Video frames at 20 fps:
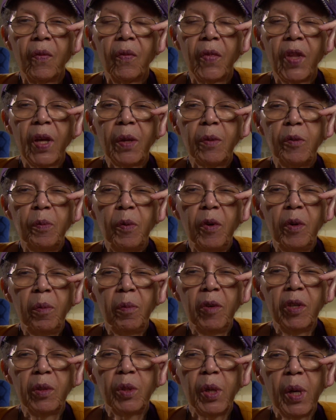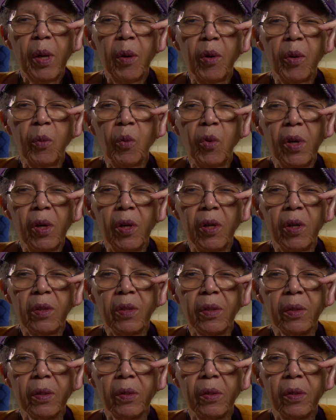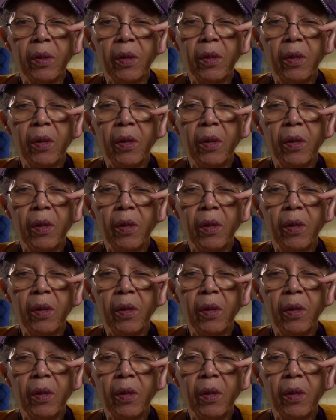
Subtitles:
that's pretty much how it was.